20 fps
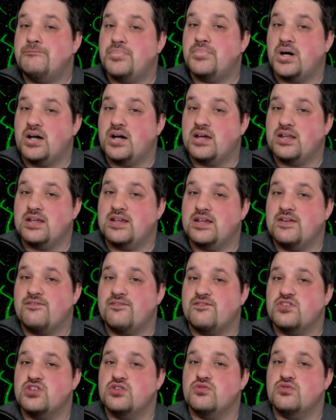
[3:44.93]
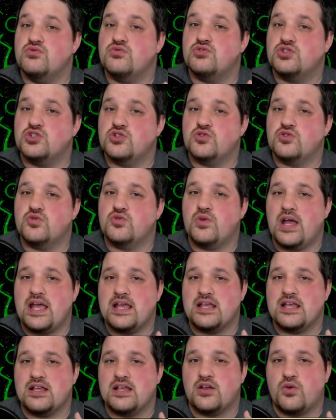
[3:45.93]
But if you do
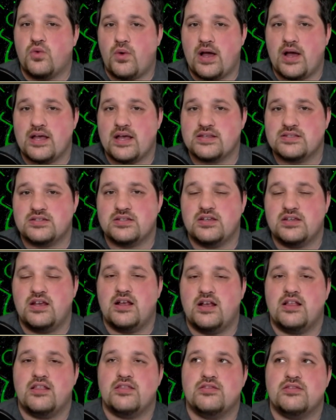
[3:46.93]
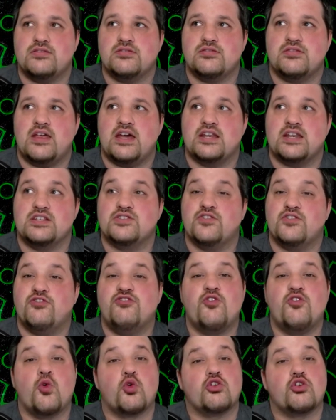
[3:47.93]
a quest that is
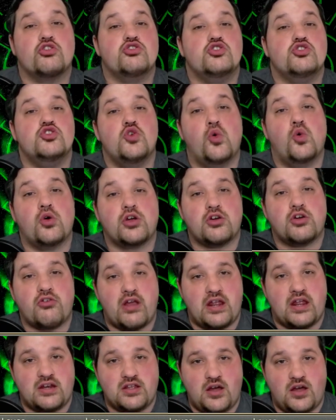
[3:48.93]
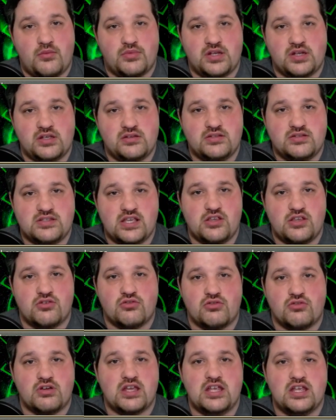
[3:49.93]
for your grand company, say
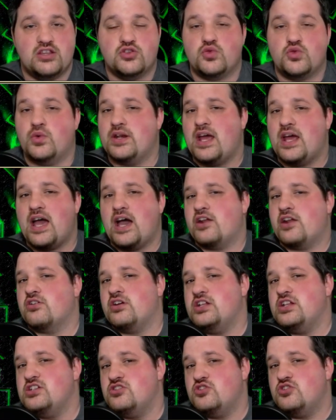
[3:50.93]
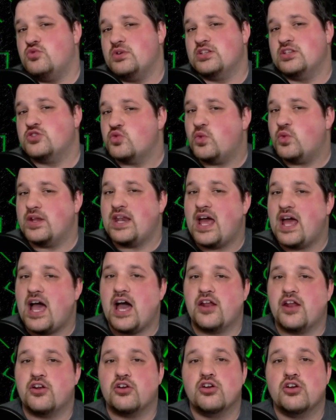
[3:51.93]
you're in Twin Adder and you do a Twin
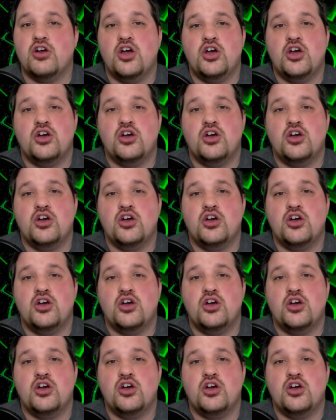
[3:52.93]
Adder